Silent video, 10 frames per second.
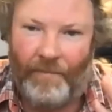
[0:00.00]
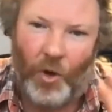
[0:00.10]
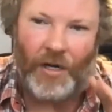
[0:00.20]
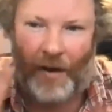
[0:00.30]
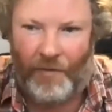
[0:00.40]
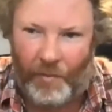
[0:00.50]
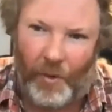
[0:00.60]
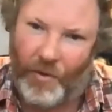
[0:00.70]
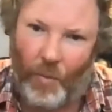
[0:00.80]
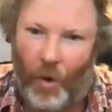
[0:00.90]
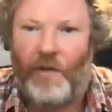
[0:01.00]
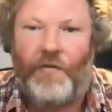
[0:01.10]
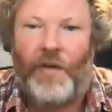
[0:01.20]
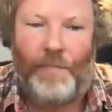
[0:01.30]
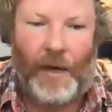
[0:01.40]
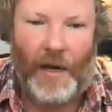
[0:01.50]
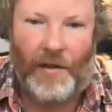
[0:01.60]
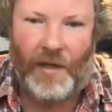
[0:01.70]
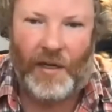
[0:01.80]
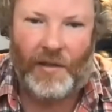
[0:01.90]
comfortable with more of it, but I
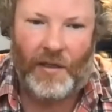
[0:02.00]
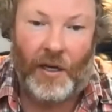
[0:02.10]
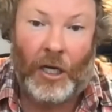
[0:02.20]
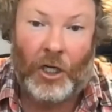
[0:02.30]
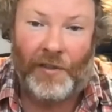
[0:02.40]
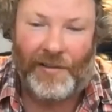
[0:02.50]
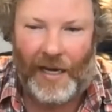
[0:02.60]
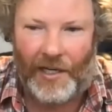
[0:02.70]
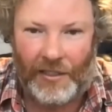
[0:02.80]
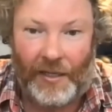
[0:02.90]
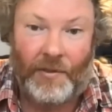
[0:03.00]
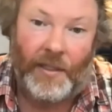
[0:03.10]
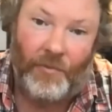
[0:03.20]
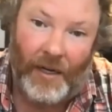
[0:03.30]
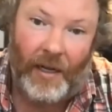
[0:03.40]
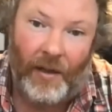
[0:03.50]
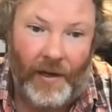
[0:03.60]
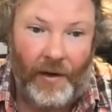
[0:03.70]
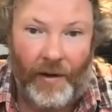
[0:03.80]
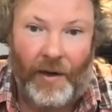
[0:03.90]
think at the initial stages, I was like, well,
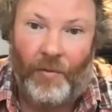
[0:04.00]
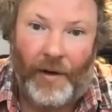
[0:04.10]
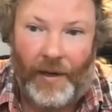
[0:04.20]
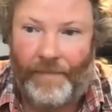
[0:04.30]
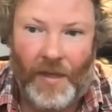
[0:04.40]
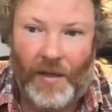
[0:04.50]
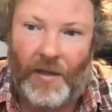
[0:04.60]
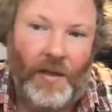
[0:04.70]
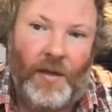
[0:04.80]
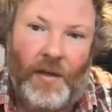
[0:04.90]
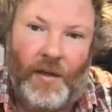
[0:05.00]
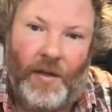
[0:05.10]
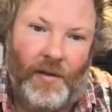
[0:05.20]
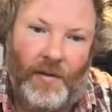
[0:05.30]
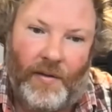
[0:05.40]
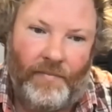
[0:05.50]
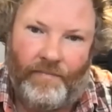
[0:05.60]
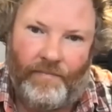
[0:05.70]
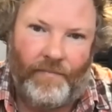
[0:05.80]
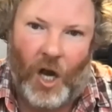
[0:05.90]
I don't want to
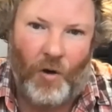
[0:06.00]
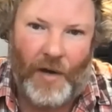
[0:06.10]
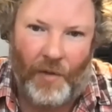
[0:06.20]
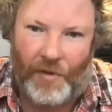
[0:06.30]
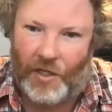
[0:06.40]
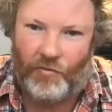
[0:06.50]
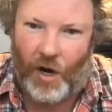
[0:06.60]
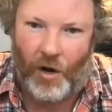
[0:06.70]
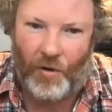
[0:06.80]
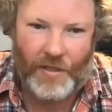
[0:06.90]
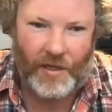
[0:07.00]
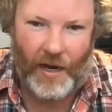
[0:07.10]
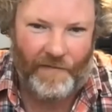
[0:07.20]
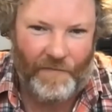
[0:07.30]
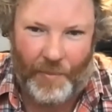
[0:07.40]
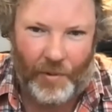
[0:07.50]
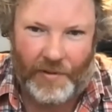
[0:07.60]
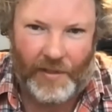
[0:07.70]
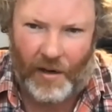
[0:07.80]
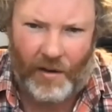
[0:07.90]
go down these roads and have people
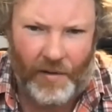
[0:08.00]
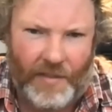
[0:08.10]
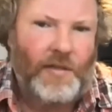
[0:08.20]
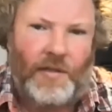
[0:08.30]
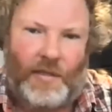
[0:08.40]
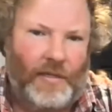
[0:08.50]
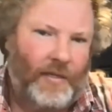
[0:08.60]
say, oh, this is